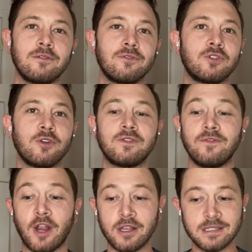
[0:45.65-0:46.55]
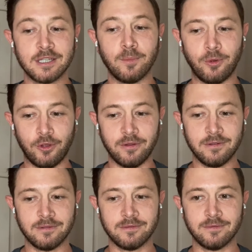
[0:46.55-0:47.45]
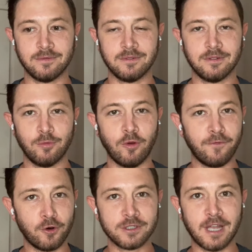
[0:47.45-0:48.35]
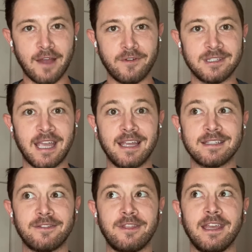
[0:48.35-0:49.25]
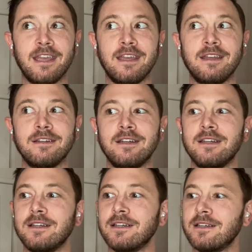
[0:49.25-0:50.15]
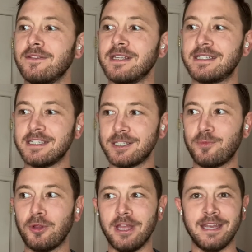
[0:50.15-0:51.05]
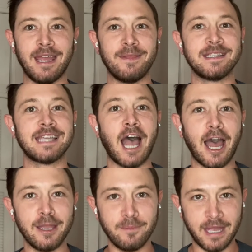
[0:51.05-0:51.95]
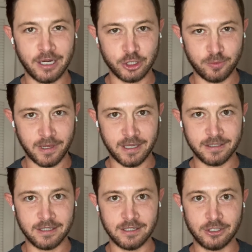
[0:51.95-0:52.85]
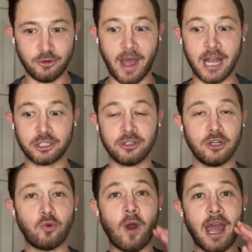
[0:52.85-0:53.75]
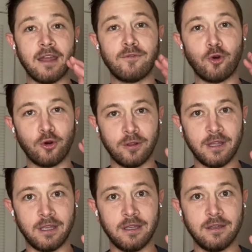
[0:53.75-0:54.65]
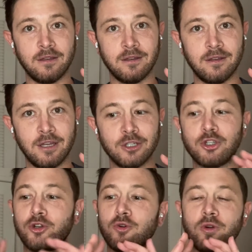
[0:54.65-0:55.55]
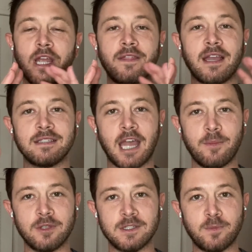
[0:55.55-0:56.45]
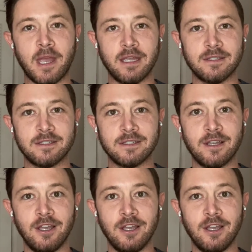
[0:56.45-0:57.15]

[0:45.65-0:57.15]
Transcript: So it's very simple. Well, first off, it takes the discipline and the time management to actually arrive early to create that time and space.